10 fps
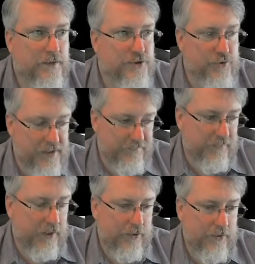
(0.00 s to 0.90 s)

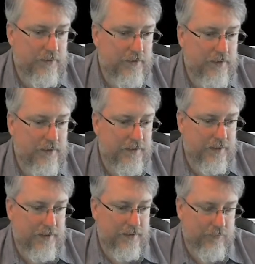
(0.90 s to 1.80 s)
ScreenFlow.
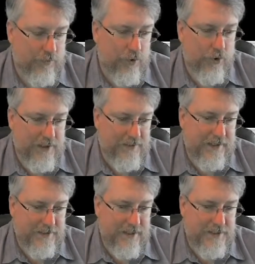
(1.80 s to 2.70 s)
The recording
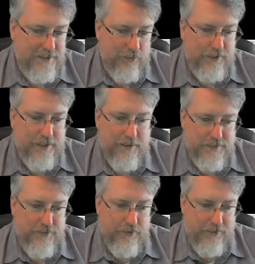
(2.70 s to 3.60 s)
that it does only
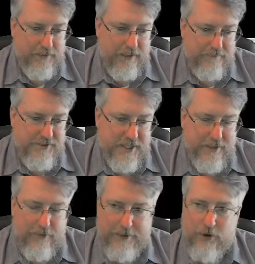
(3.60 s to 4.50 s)
comes through on the left
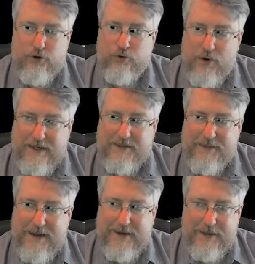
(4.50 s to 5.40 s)
channel, and I'll correct
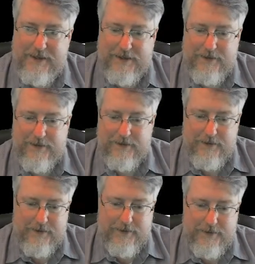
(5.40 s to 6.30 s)
that in
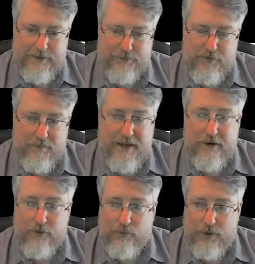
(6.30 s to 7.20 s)

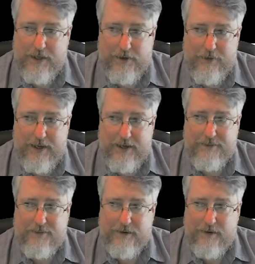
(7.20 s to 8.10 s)
Premiere when I go to
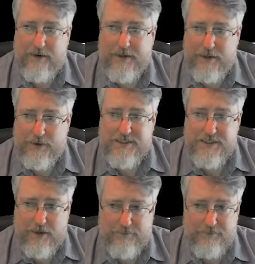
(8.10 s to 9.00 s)
edit the audio
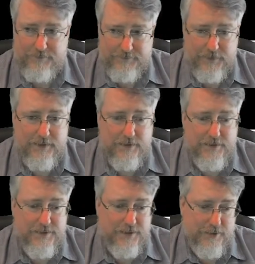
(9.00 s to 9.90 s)
itself.
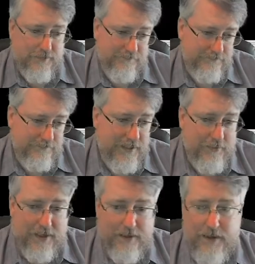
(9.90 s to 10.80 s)
So
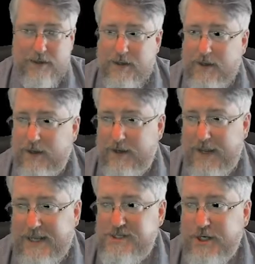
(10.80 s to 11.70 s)
anyway,
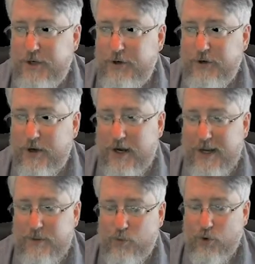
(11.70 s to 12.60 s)
Ancient Coder,
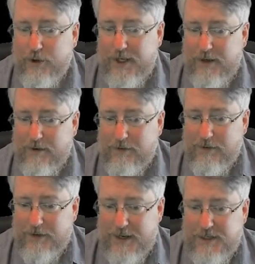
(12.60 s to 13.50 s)
I am working
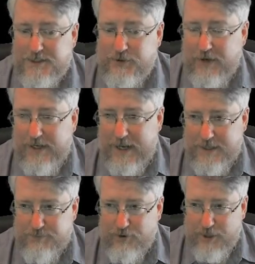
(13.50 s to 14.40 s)
on a
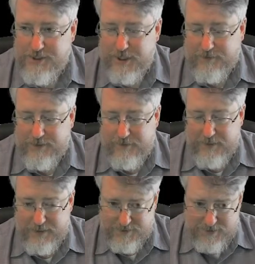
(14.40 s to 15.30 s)
screencast project that I've
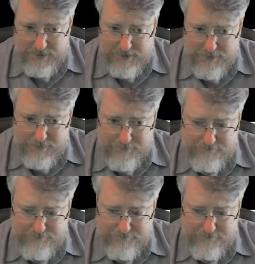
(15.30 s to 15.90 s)
been assigned